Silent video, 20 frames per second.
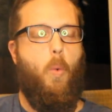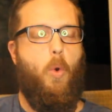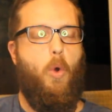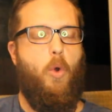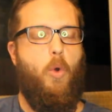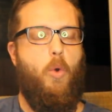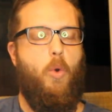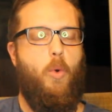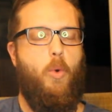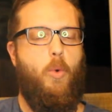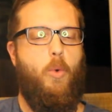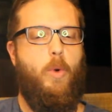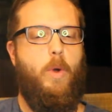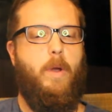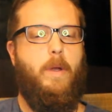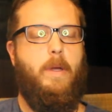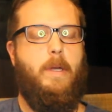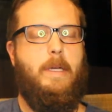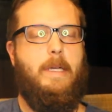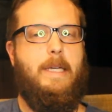
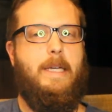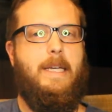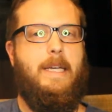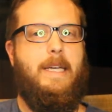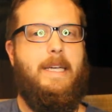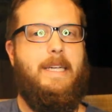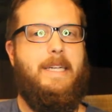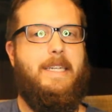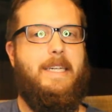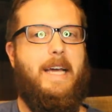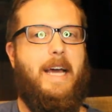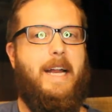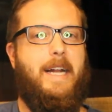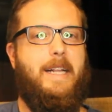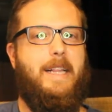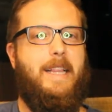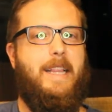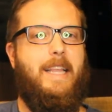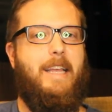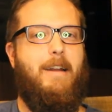Woo!
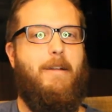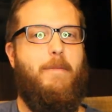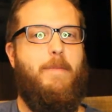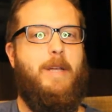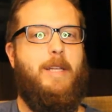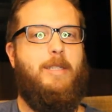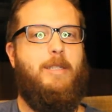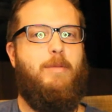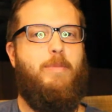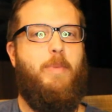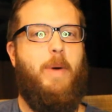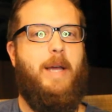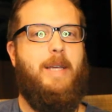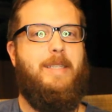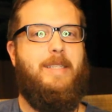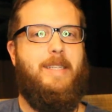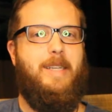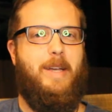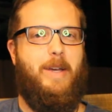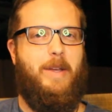Got a little bit
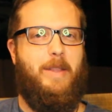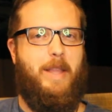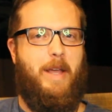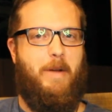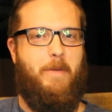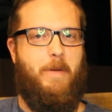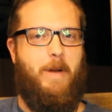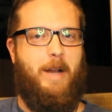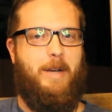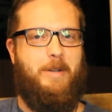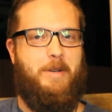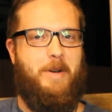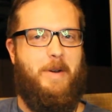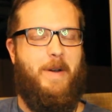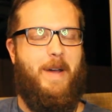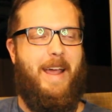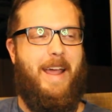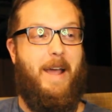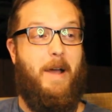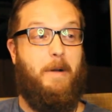spicy on that
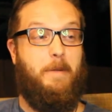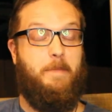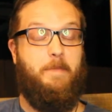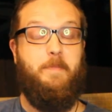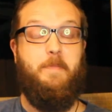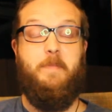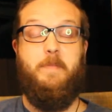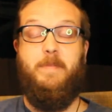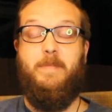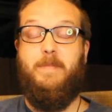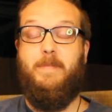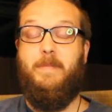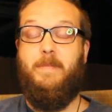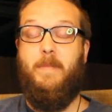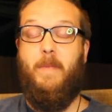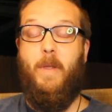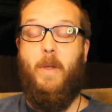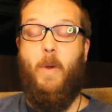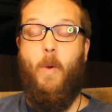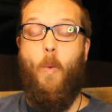retrohale.
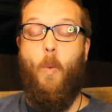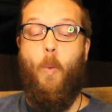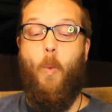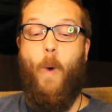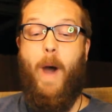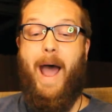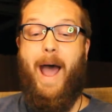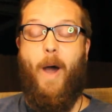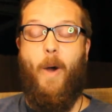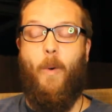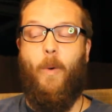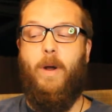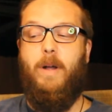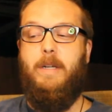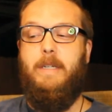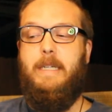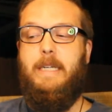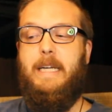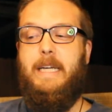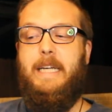
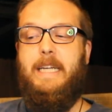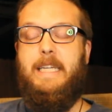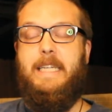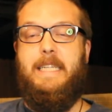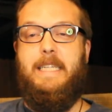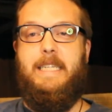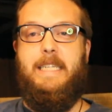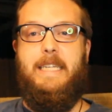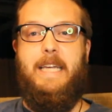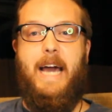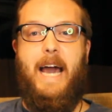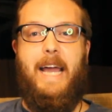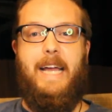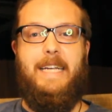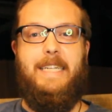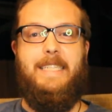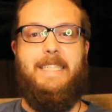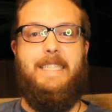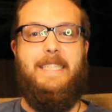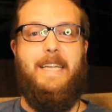Wow.
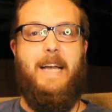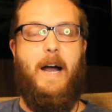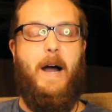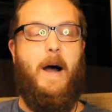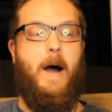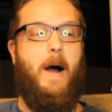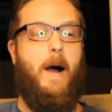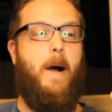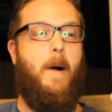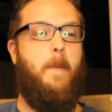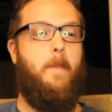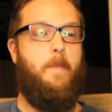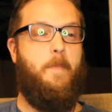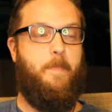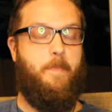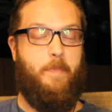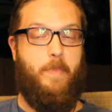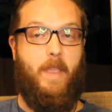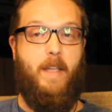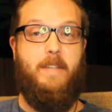Yikes.
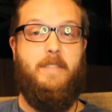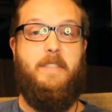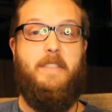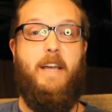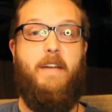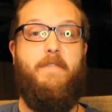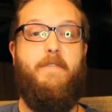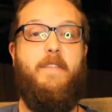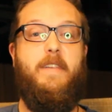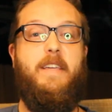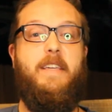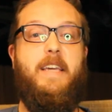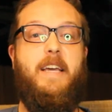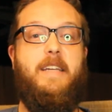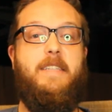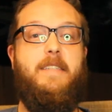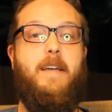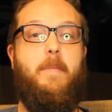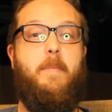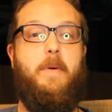
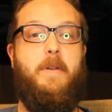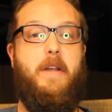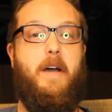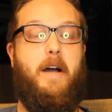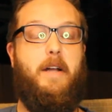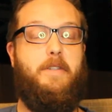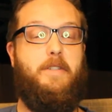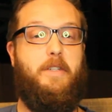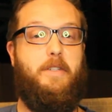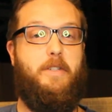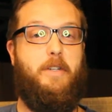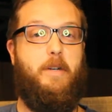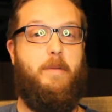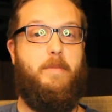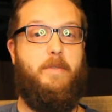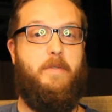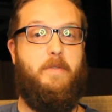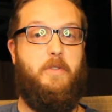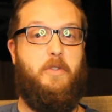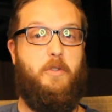Definitely kicked up a notch
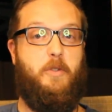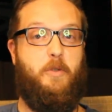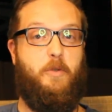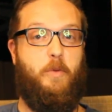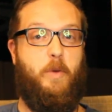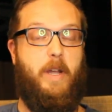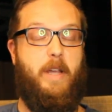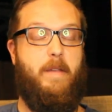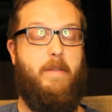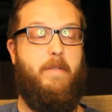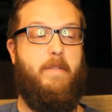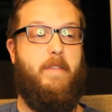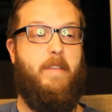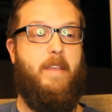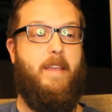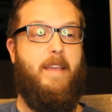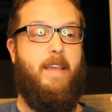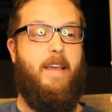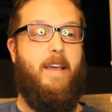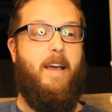in terms of
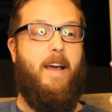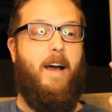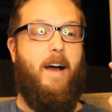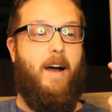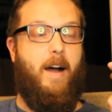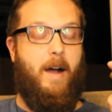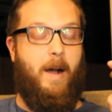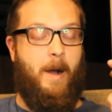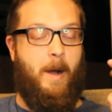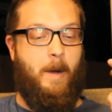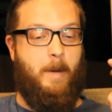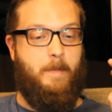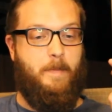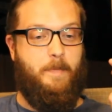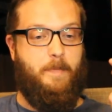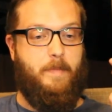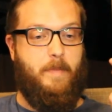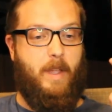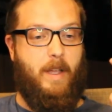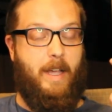strength.
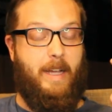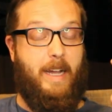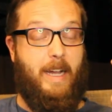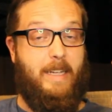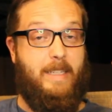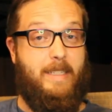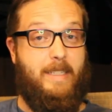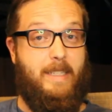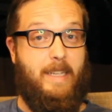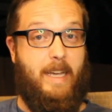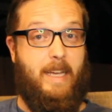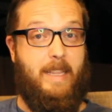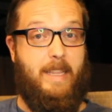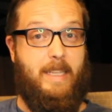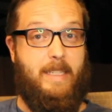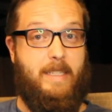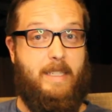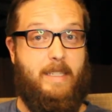Like I said,